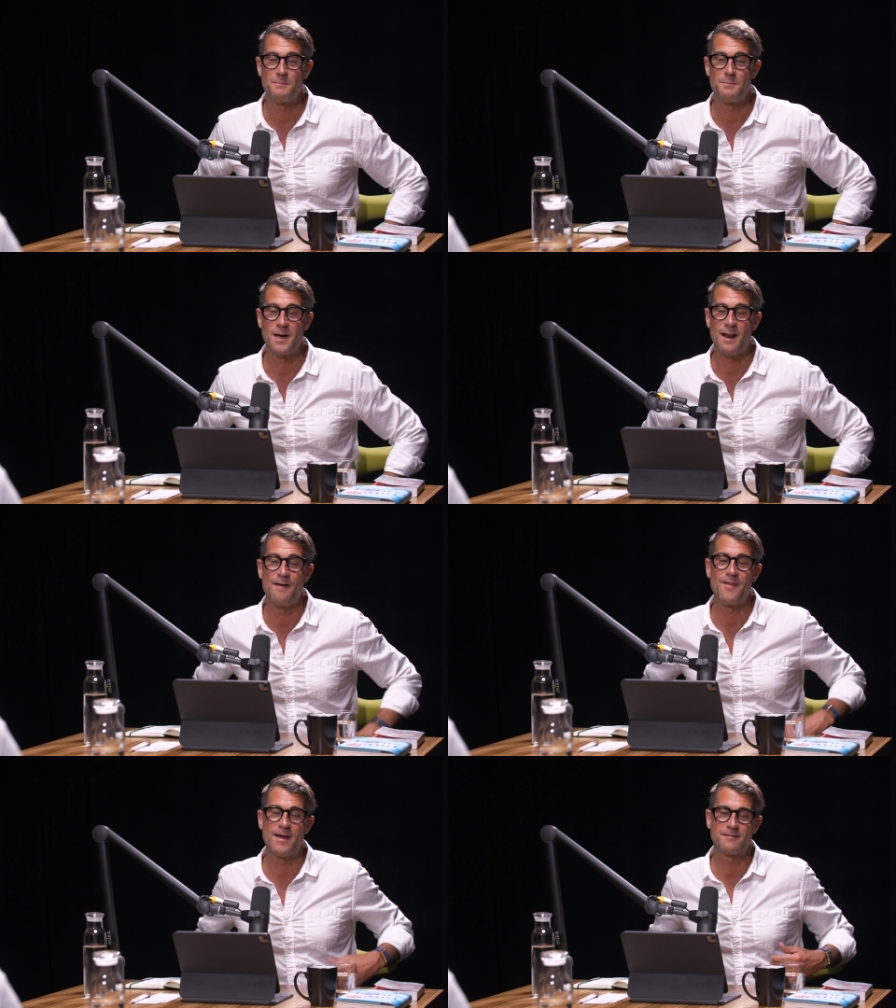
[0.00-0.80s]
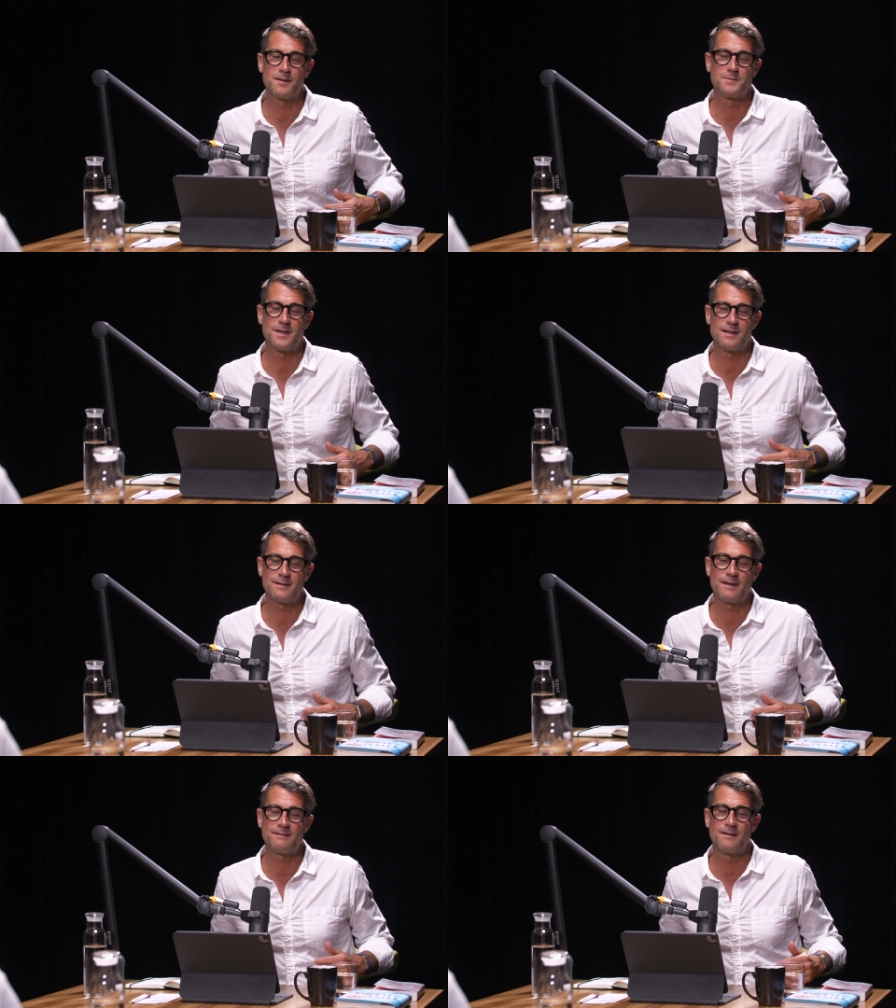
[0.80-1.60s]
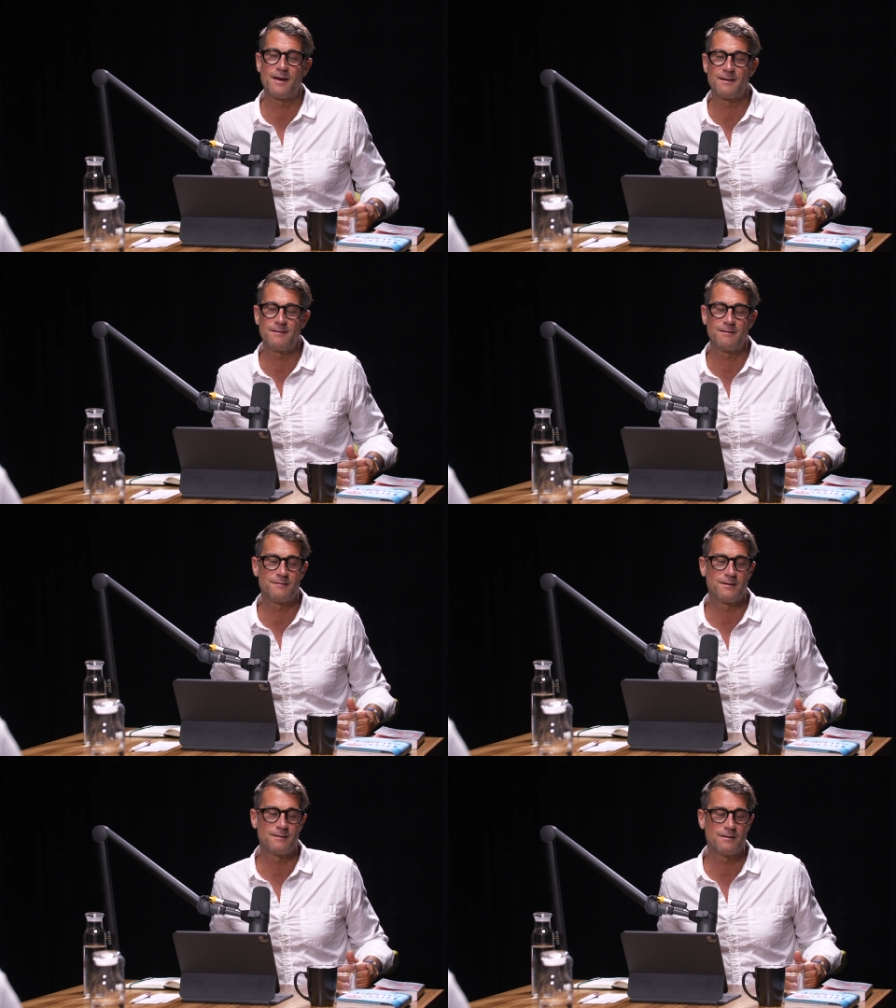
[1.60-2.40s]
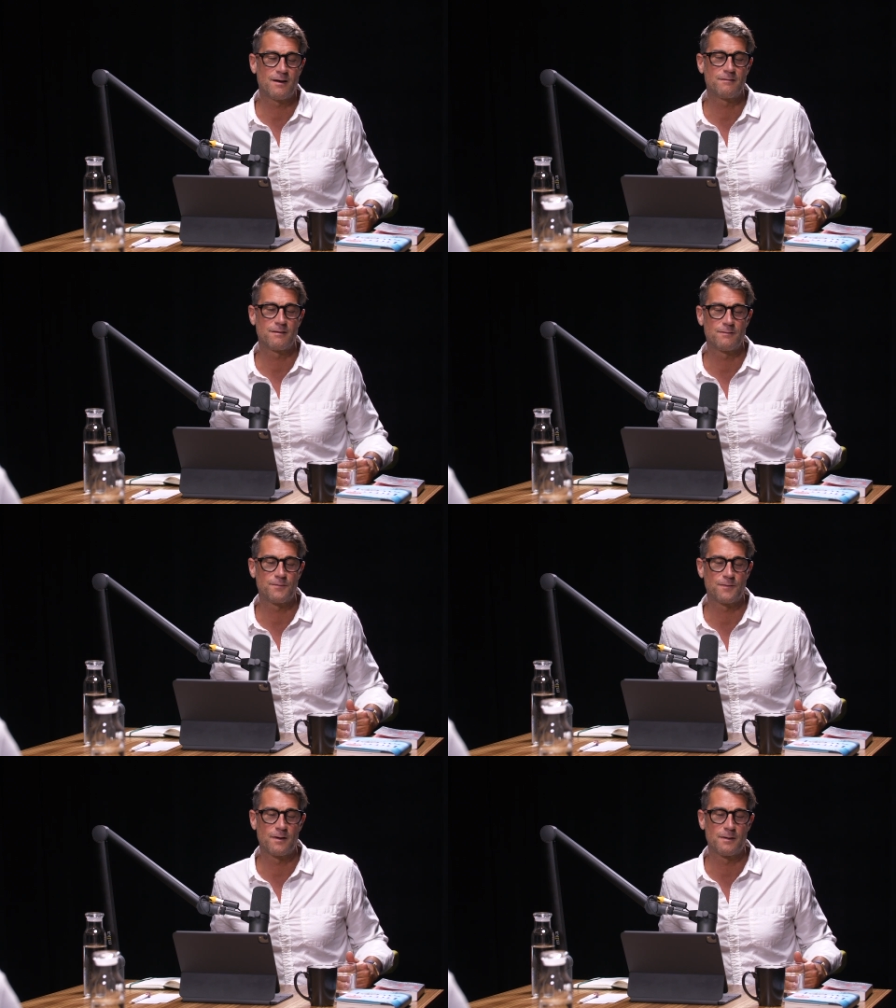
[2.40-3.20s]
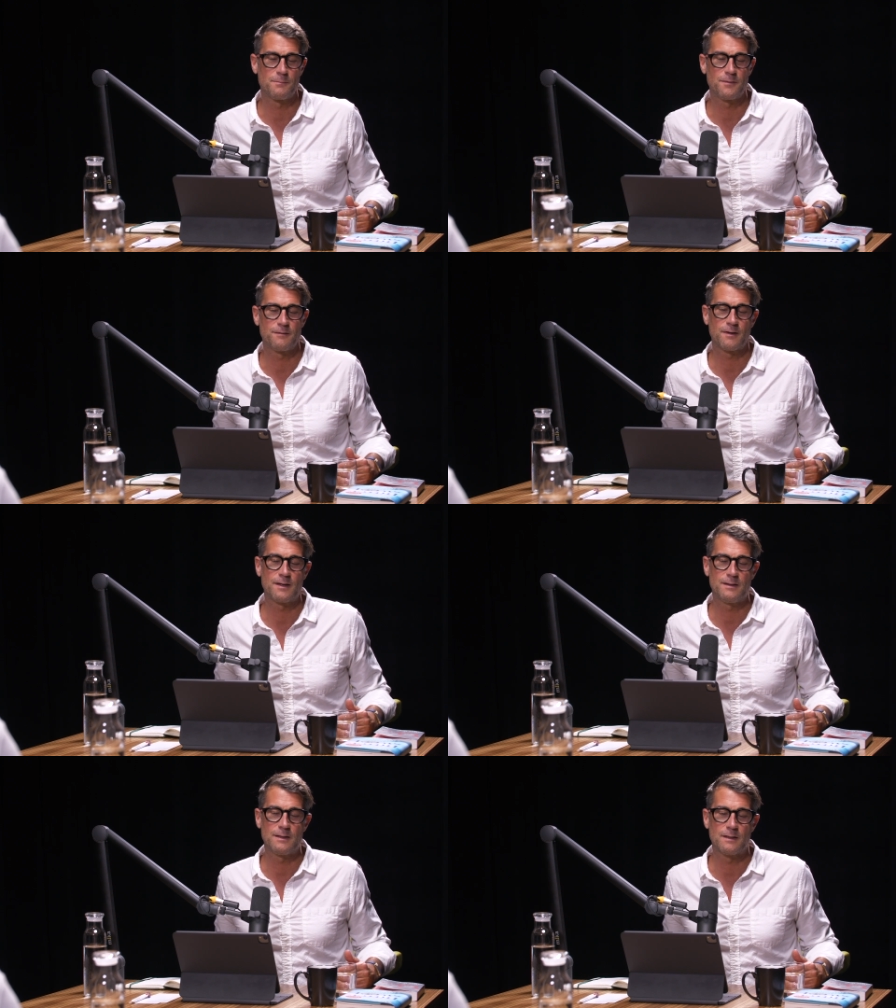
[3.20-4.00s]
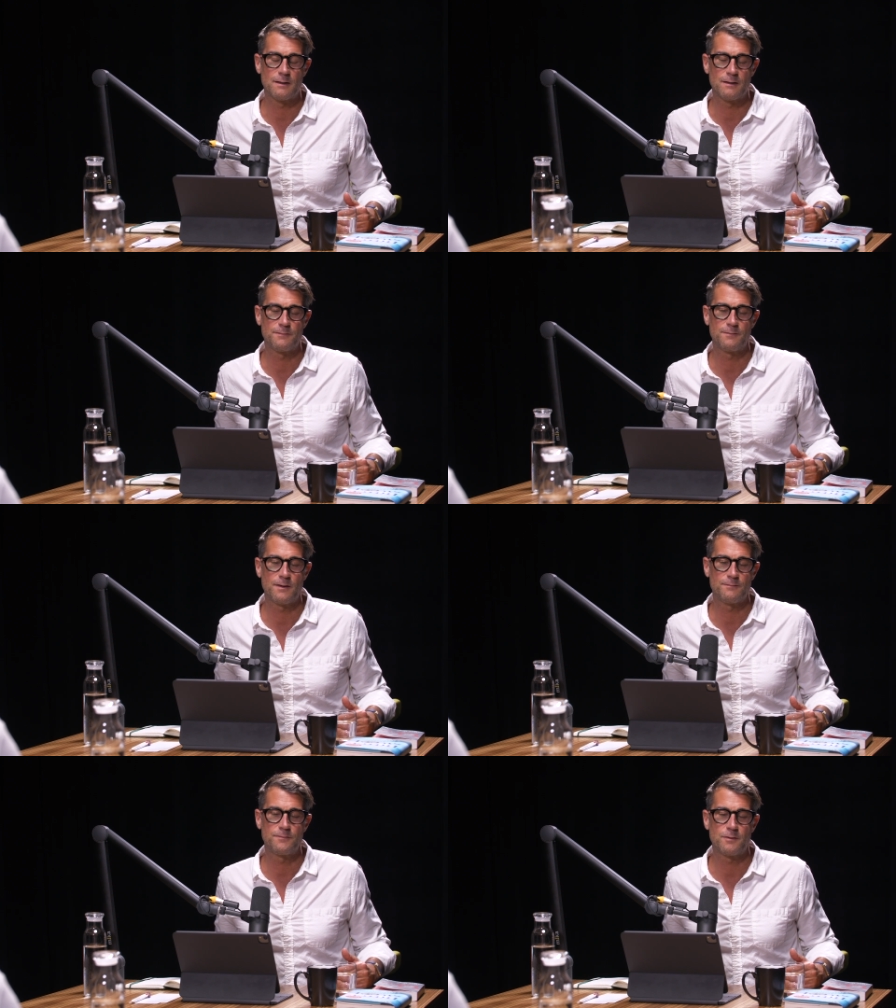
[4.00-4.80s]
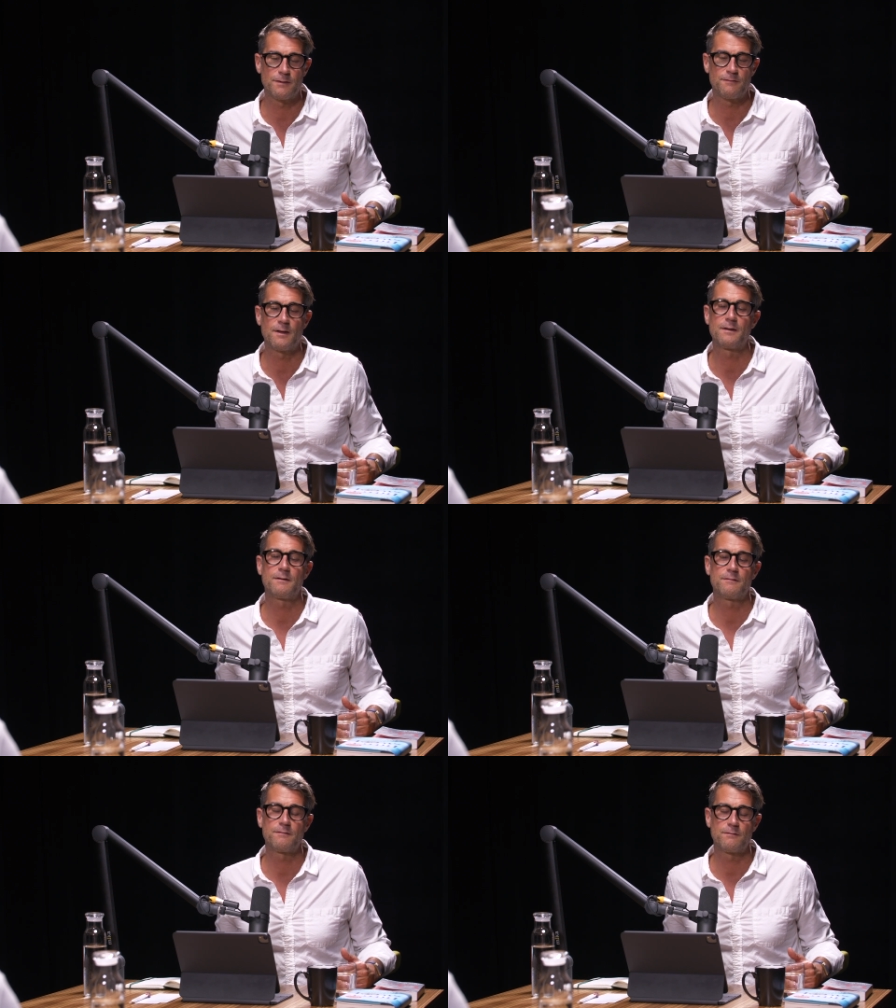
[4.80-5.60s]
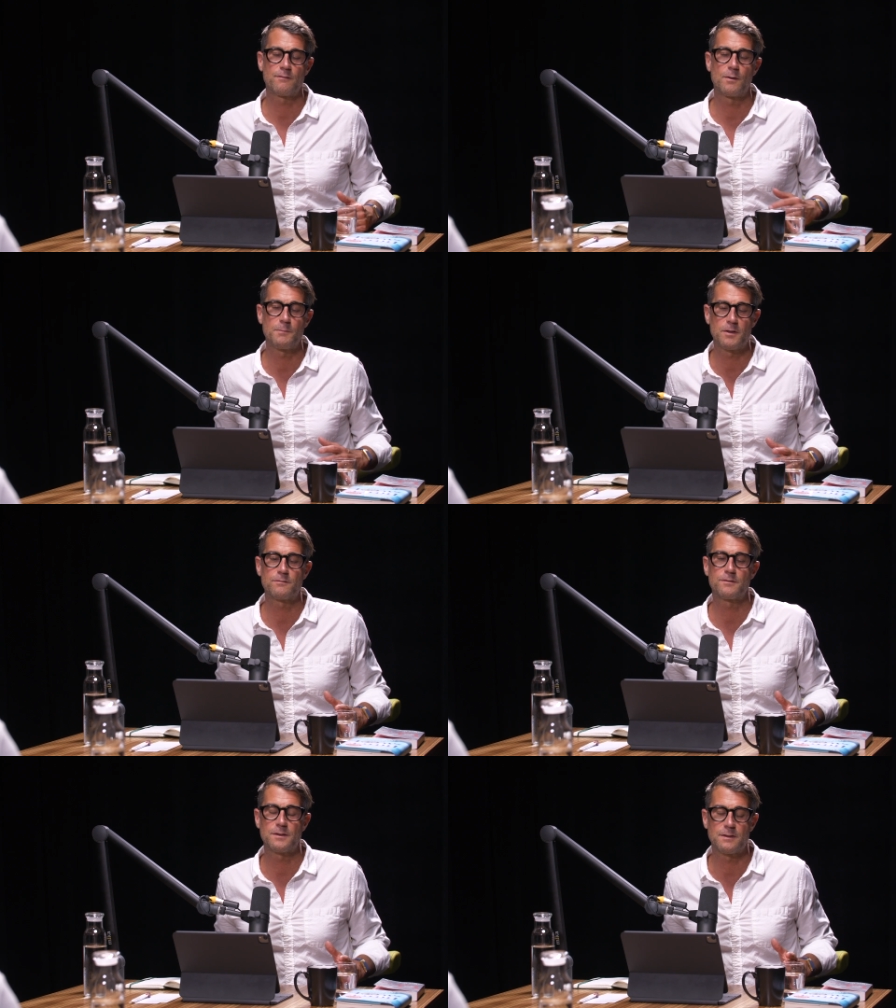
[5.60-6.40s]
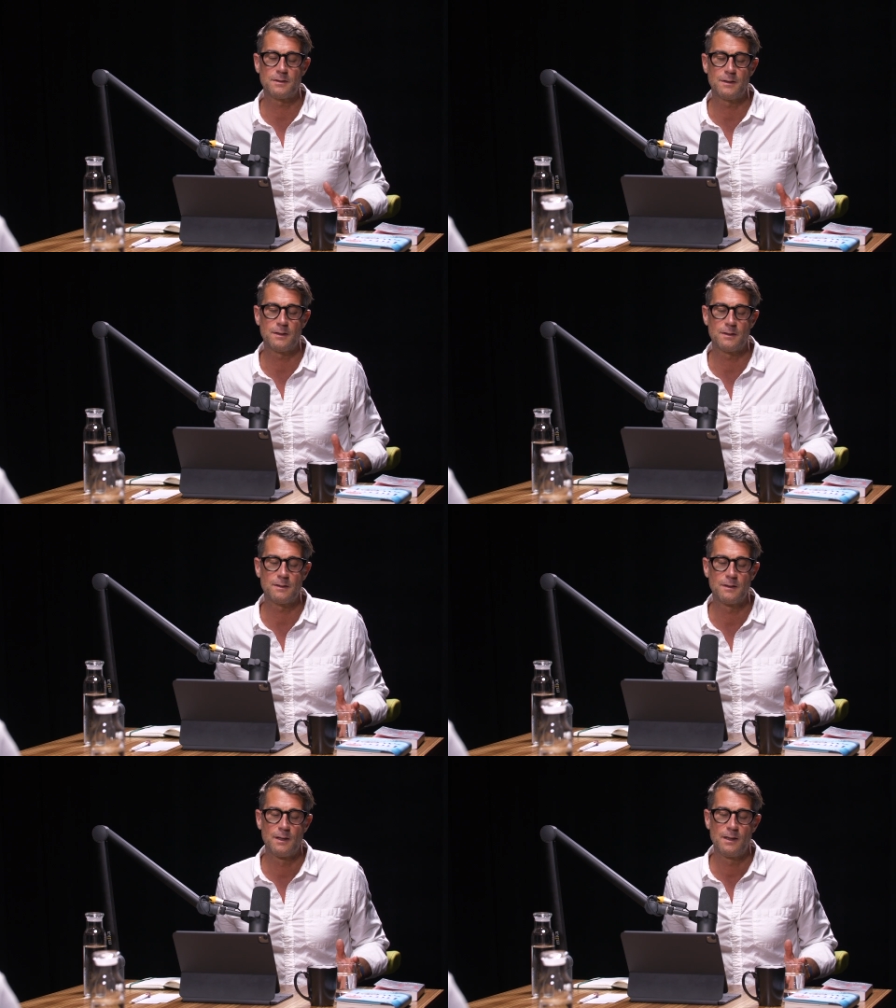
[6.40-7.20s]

but on that subject that's not a distant cousin from this idea of of transcendence and so i'm interested in